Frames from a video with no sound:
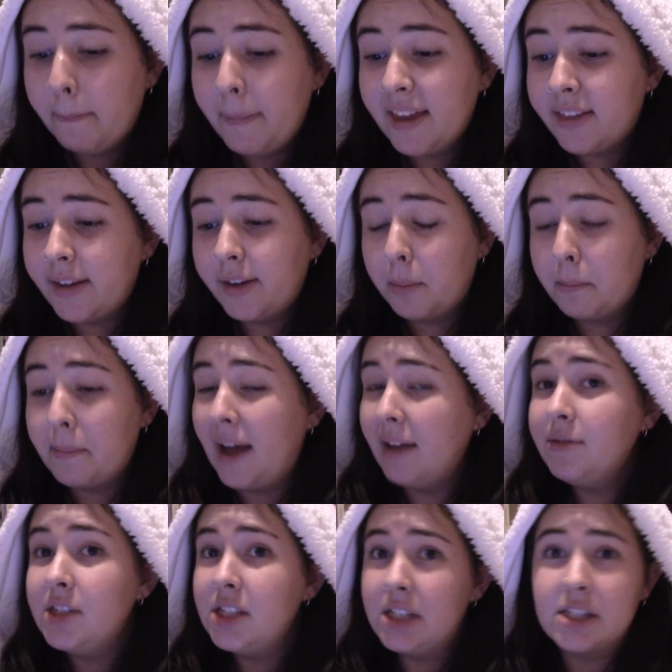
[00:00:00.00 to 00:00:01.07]
Big Thunder
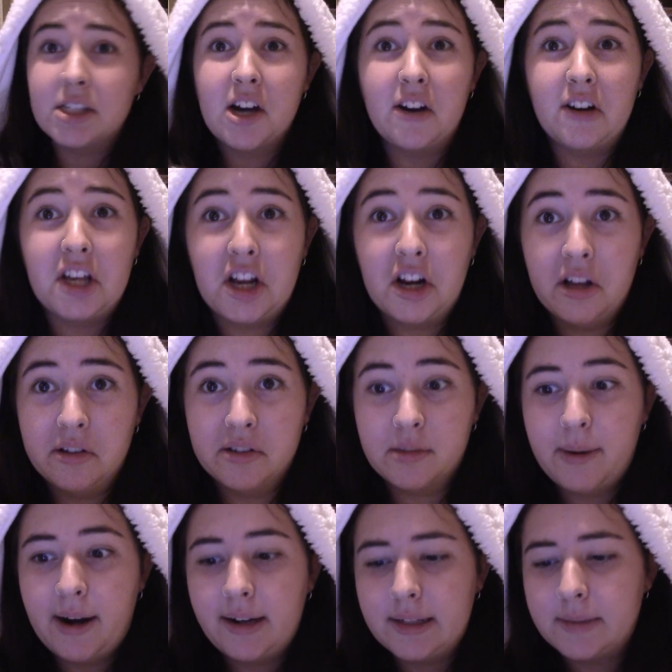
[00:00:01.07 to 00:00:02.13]
Mountain is currently
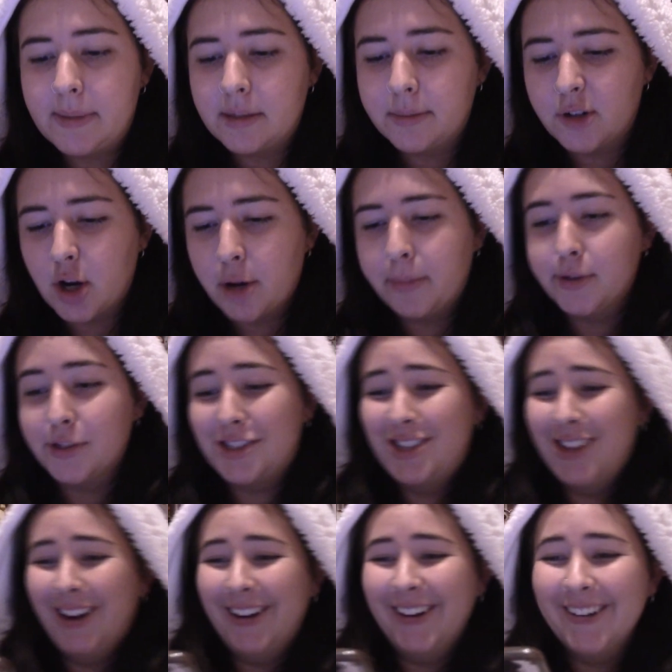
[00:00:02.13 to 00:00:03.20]
closed. Apparently it's meant to be reopened
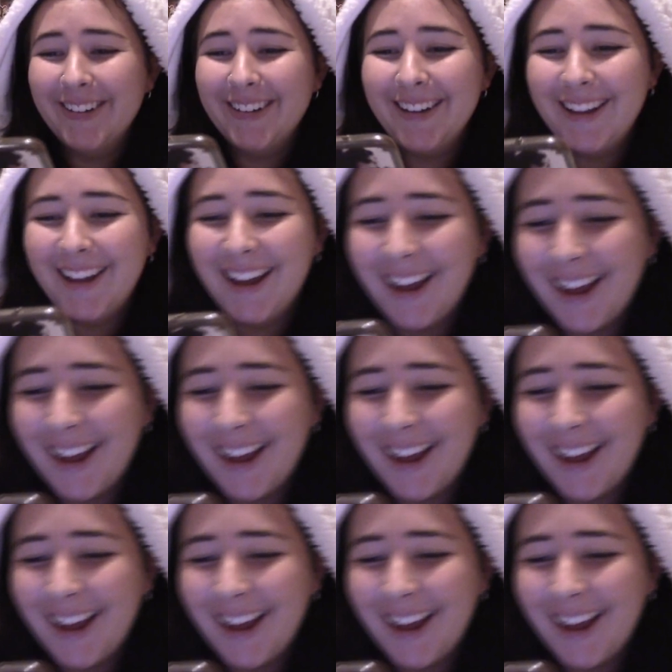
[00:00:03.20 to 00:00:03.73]
soon.